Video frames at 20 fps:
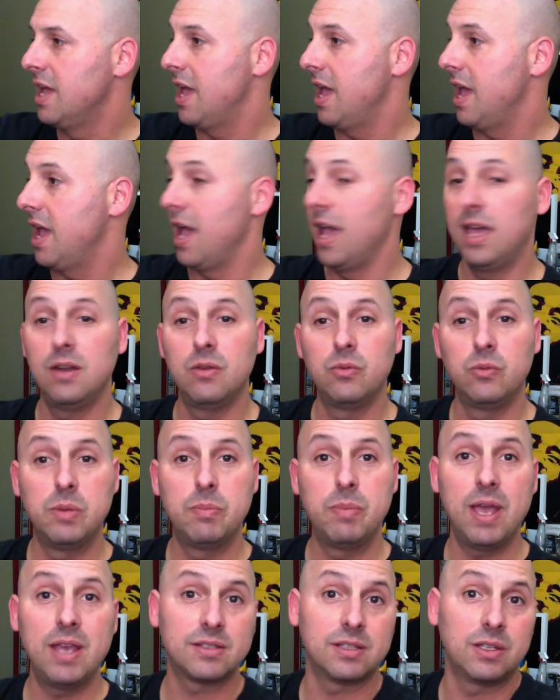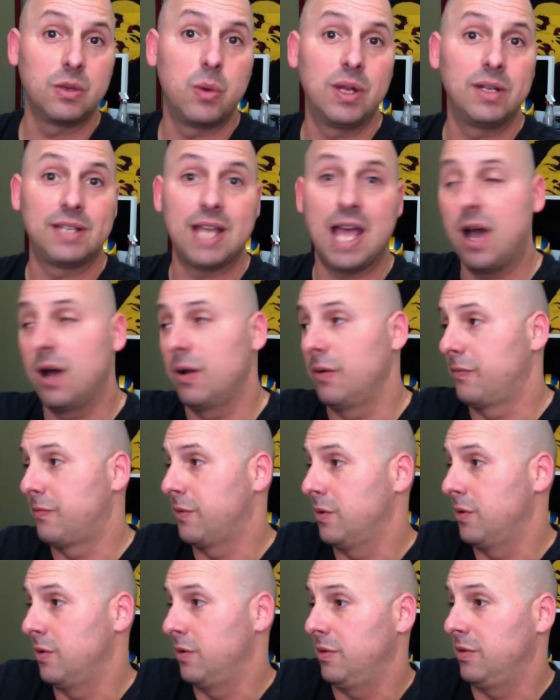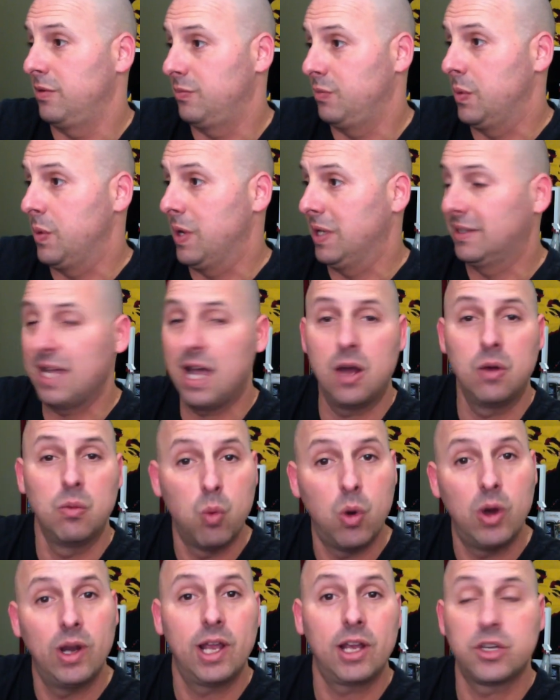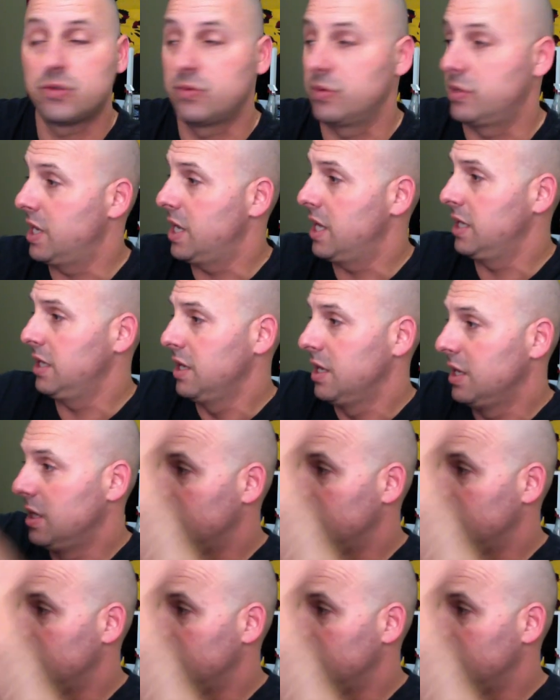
And we basically went down one extra day,